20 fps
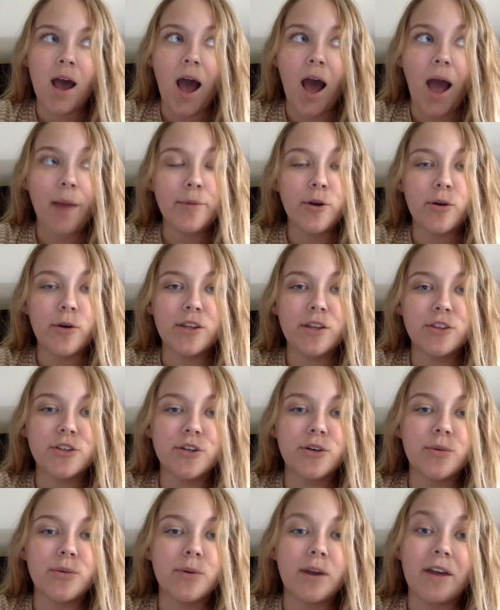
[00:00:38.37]
I'm going
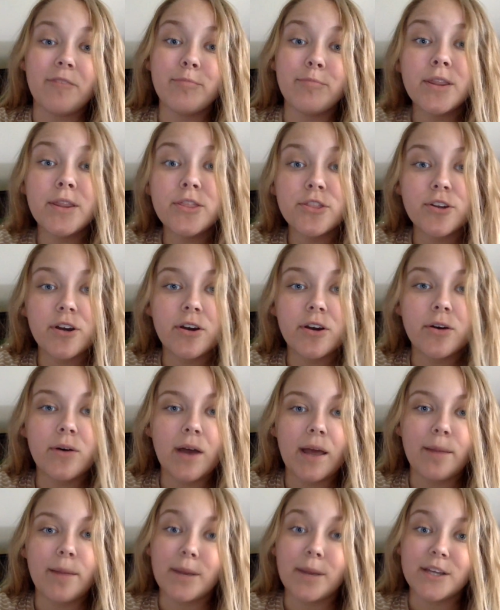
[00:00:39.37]
through, what I've been through,
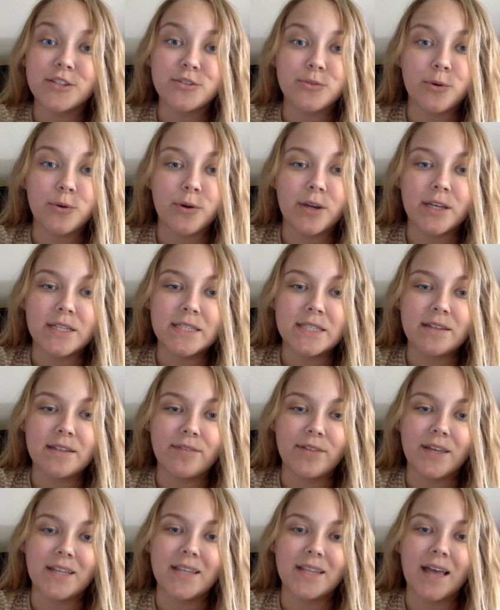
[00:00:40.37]
and my story and stuff
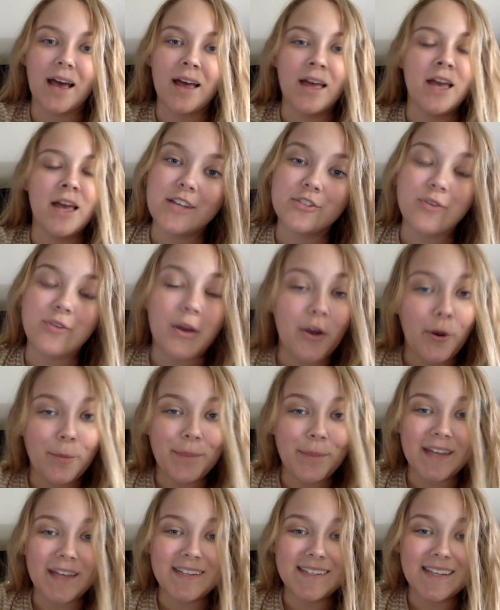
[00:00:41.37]
like that. So I hope
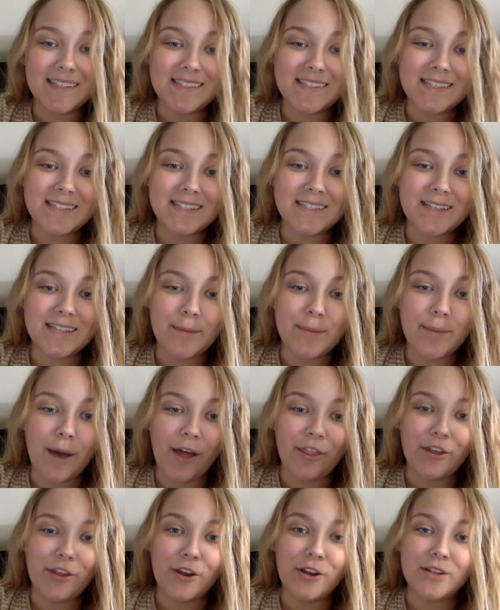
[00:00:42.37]
that doesn't
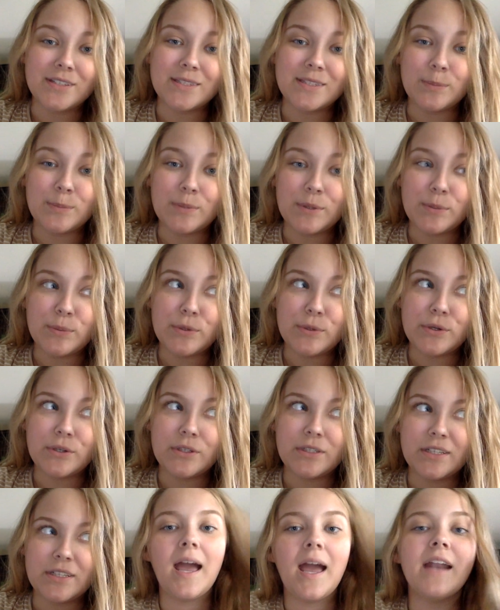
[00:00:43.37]
bother some people.
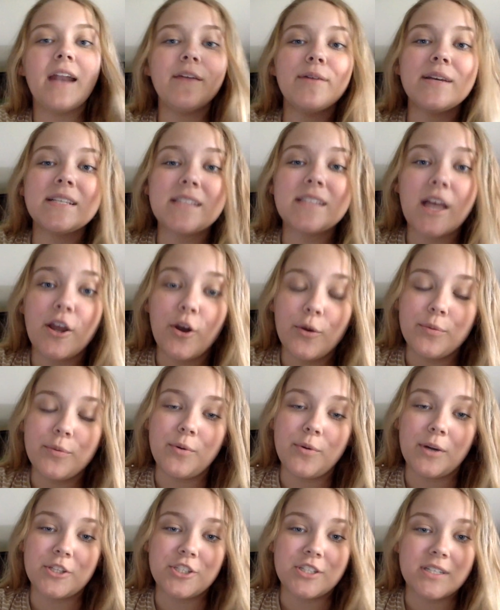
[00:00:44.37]
Anyways, I hope you
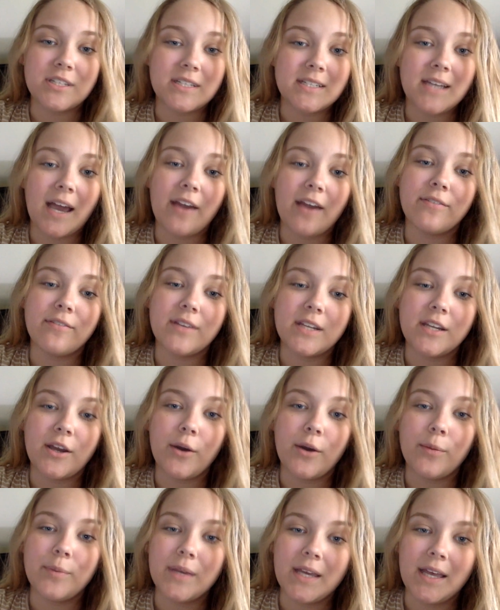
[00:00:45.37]
watch the entire
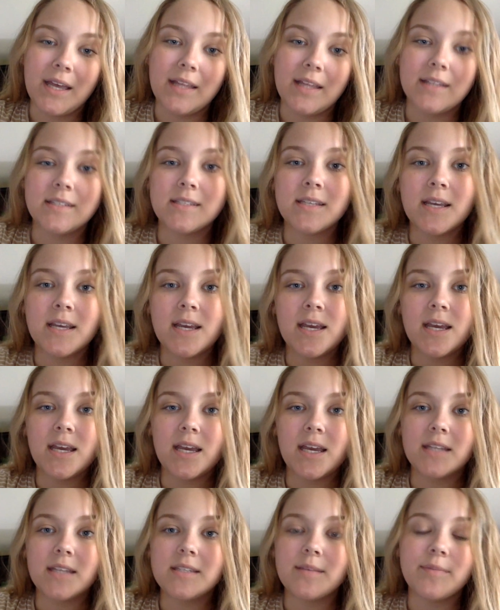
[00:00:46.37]
video because
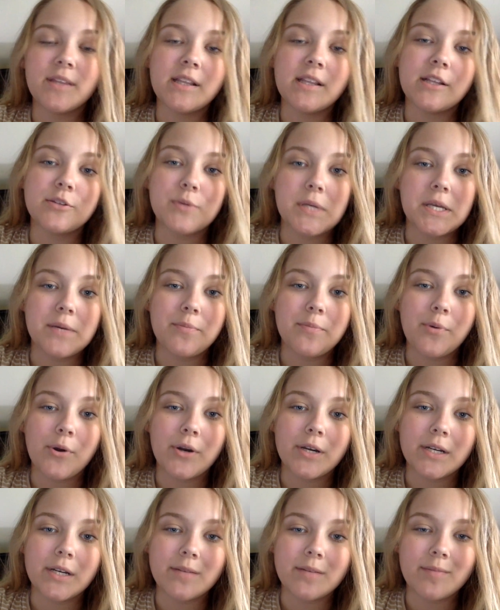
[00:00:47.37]
it's something that's really
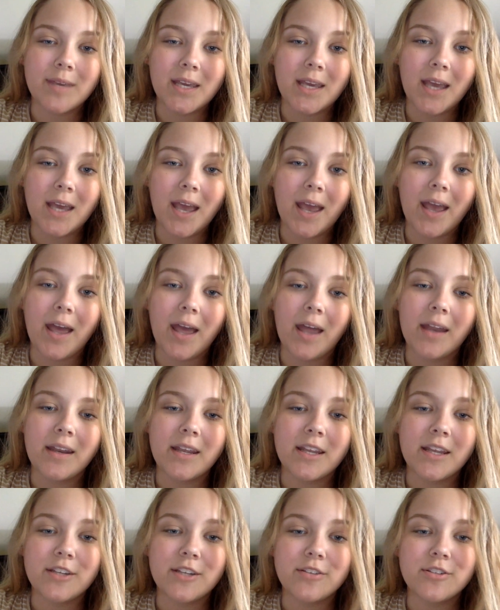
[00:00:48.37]
important to me, and
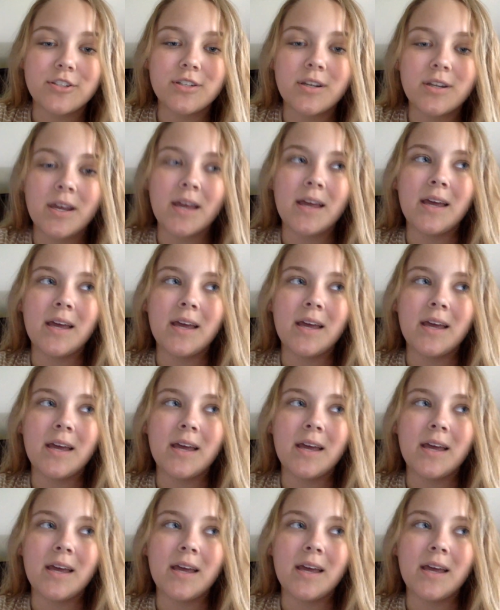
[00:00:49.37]
it's